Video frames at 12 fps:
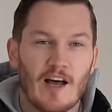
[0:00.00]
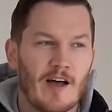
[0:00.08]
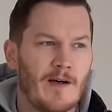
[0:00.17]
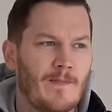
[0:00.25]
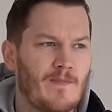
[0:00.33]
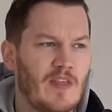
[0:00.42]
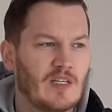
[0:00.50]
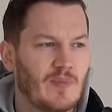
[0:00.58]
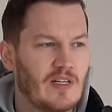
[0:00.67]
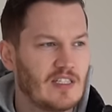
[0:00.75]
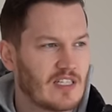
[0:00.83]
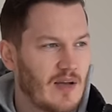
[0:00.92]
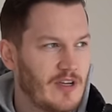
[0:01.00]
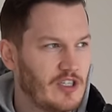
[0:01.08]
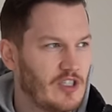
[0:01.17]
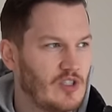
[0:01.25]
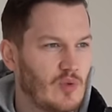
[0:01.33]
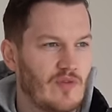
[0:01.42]
Um, there's been some
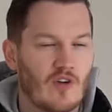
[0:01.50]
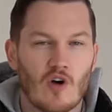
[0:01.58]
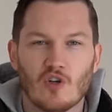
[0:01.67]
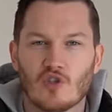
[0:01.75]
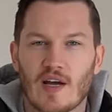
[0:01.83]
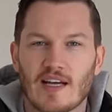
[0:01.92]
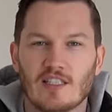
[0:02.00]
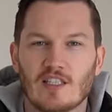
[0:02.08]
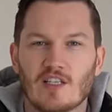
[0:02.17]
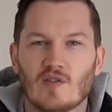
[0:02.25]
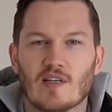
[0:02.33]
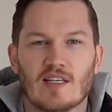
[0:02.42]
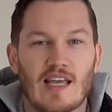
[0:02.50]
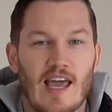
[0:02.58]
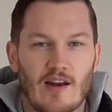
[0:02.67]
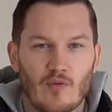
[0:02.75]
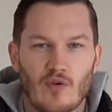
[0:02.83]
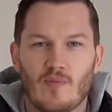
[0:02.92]
issues with contractors,
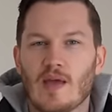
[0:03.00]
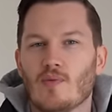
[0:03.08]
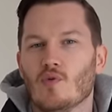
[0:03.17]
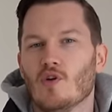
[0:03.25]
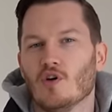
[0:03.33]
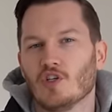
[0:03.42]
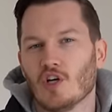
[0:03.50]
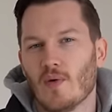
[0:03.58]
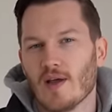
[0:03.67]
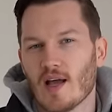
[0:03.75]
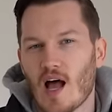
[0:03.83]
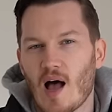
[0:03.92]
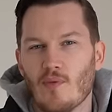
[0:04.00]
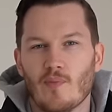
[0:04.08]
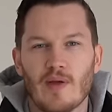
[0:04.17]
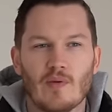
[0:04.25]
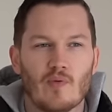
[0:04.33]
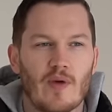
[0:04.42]
again, with people not showing up,
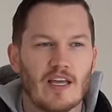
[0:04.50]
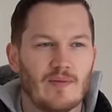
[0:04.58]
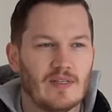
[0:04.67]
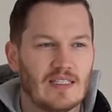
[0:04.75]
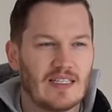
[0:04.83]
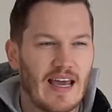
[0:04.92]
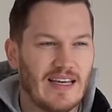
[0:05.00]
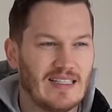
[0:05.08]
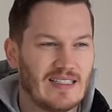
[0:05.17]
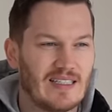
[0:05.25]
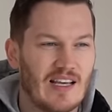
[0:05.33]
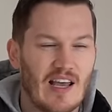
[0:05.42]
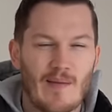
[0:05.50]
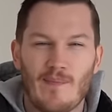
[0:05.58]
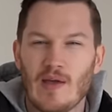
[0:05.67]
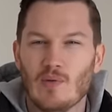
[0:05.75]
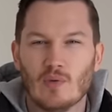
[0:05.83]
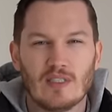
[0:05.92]
or people making mistakes,
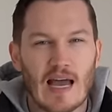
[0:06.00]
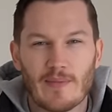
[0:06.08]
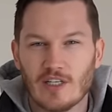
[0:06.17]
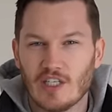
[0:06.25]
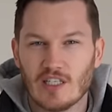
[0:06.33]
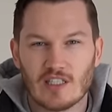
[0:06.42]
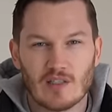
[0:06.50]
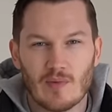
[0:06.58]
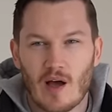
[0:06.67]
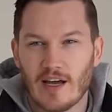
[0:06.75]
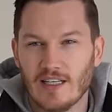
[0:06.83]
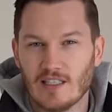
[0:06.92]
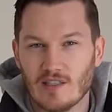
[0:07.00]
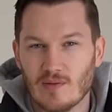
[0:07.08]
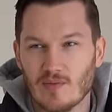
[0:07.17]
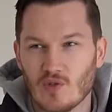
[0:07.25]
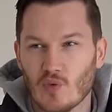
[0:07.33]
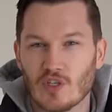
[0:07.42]
people damaging some
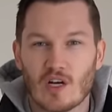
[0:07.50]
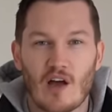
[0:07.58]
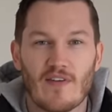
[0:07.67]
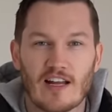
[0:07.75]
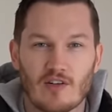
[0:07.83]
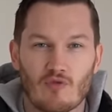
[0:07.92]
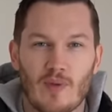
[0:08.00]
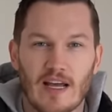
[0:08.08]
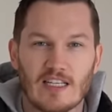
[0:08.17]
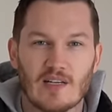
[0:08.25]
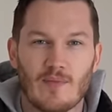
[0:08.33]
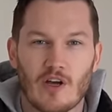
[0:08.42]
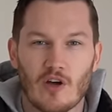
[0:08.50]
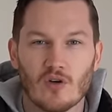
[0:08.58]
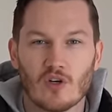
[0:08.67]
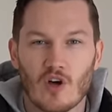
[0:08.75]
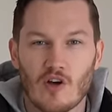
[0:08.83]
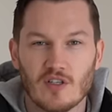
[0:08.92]
items, which I've had to replace at my
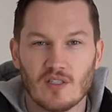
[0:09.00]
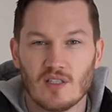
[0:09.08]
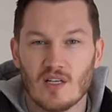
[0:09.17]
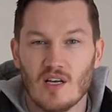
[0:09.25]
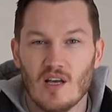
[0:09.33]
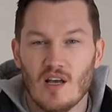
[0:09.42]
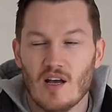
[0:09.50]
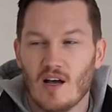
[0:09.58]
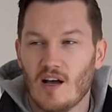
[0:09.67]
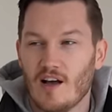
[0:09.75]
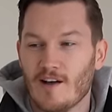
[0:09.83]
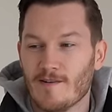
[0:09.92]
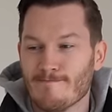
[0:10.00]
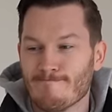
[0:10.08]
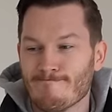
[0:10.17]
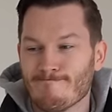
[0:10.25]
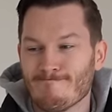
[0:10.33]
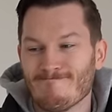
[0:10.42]
own cost.
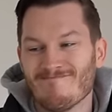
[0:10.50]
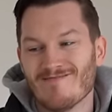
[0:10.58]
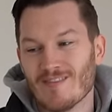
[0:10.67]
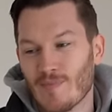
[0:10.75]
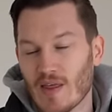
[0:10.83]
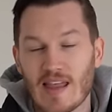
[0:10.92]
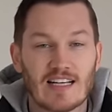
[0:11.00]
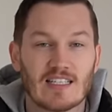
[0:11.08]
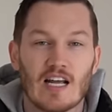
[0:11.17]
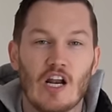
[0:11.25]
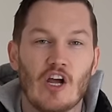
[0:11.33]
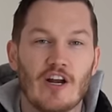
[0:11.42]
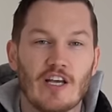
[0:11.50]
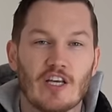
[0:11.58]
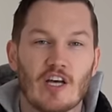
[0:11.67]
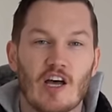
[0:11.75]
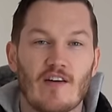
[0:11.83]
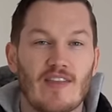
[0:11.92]
Um, but that's a learning
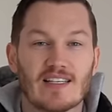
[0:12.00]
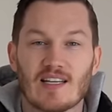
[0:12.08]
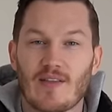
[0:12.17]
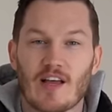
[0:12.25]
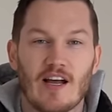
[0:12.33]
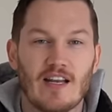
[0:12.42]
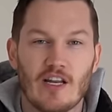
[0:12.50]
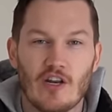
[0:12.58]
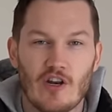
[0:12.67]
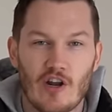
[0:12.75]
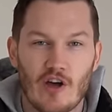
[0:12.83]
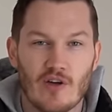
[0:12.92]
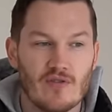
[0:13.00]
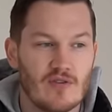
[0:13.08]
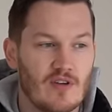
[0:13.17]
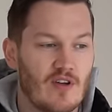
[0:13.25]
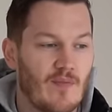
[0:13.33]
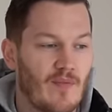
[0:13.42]
curve, that's something I didn't
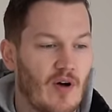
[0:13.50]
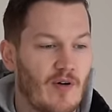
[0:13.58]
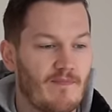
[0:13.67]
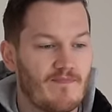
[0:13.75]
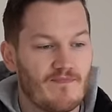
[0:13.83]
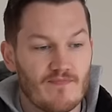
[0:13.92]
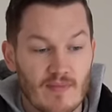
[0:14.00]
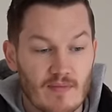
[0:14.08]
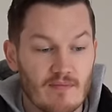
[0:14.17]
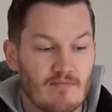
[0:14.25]
know. But